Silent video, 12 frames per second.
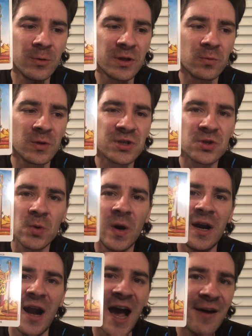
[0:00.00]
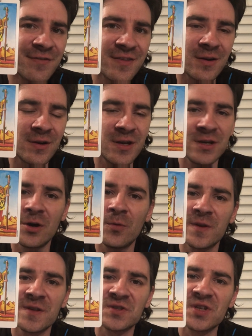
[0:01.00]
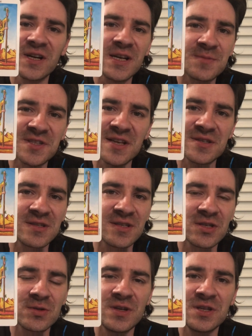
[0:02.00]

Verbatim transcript: with what you are after you know with the circumstances that you